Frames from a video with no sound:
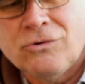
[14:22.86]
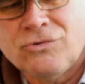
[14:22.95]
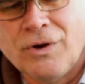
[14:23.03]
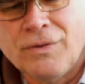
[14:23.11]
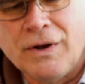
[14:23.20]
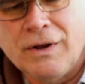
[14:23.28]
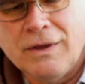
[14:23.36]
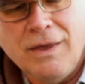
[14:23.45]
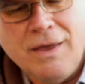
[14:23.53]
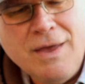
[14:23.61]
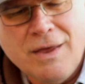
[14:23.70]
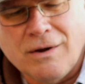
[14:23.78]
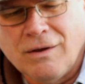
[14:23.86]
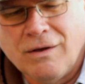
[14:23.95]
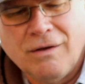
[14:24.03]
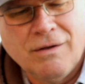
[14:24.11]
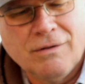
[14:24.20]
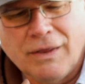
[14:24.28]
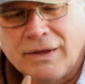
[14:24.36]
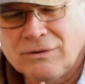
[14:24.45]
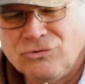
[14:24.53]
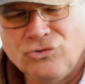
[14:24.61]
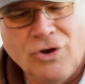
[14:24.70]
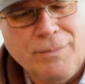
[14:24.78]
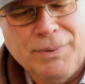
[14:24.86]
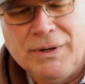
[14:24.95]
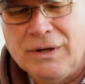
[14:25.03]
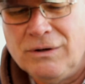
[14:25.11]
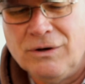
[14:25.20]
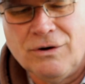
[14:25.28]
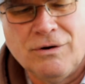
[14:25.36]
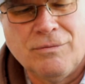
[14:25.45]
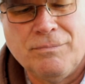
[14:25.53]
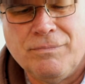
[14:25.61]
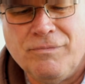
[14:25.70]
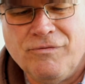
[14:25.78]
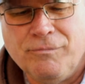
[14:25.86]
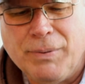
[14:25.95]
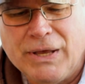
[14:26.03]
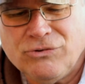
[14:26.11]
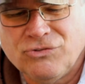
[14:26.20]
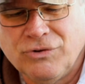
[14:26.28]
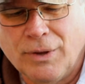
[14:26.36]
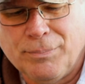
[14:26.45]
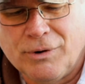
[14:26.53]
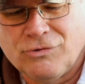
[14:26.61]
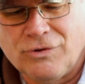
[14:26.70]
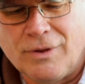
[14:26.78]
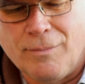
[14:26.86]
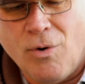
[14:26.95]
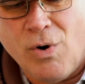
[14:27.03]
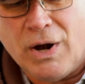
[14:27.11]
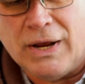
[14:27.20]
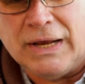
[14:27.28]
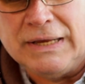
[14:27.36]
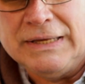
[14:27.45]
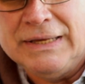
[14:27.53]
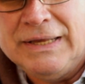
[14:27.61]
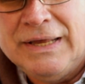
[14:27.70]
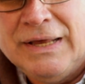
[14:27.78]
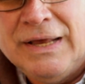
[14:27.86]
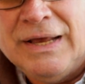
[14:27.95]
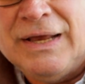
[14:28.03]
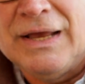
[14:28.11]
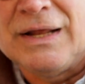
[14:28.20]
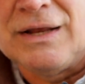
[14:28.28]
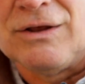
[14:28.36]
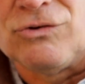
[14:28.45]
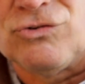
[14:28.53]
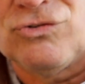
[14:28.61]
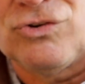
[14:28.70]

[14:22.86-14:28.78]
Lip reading: so that, again, like jumping into your best slippers in the morning, it feels